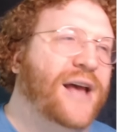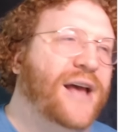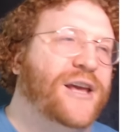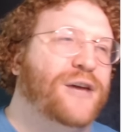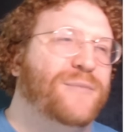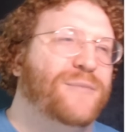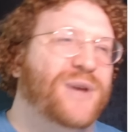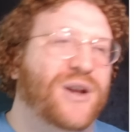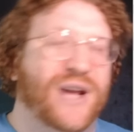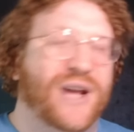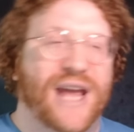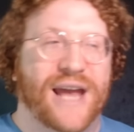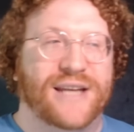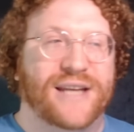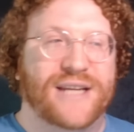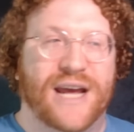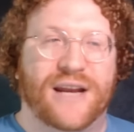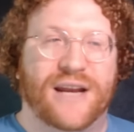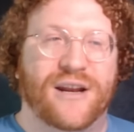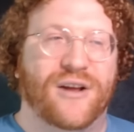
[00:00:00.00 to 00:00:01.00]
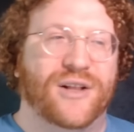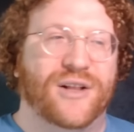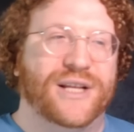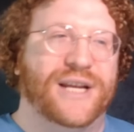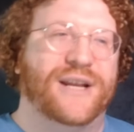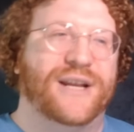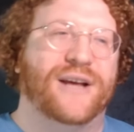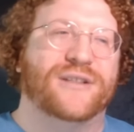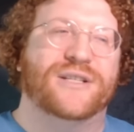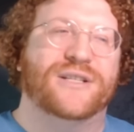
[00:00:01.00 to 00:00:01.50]
communicate technical
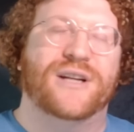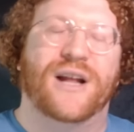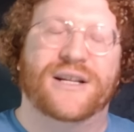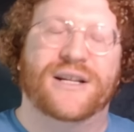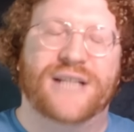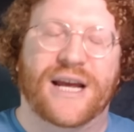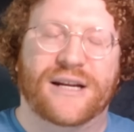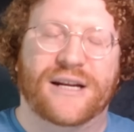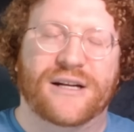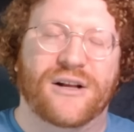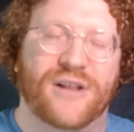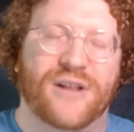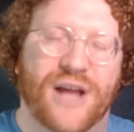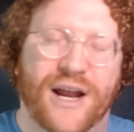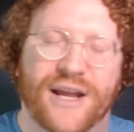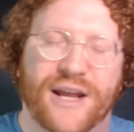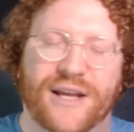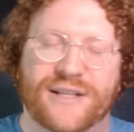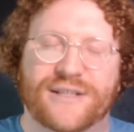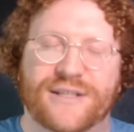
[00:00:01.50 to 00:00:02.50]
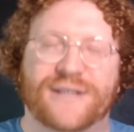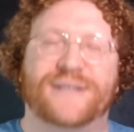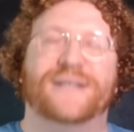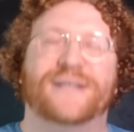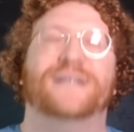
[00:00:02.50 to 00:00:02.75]
details to non-technical audience. This